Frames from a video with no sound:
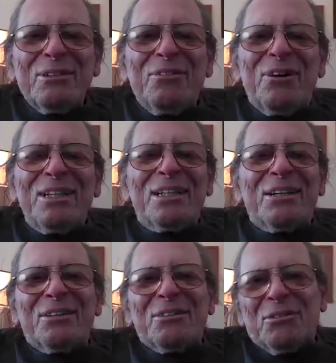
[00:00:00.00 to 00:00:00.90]
fall out
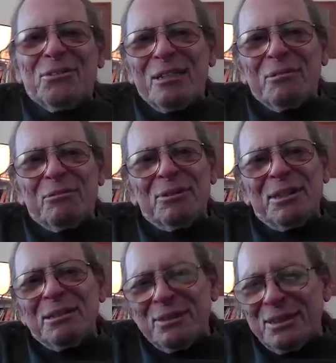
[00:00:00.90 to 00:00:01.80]
of the tree, but we
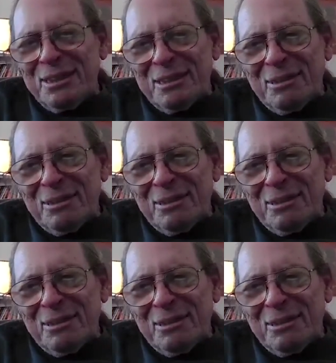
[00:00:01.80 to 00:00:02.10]
never did.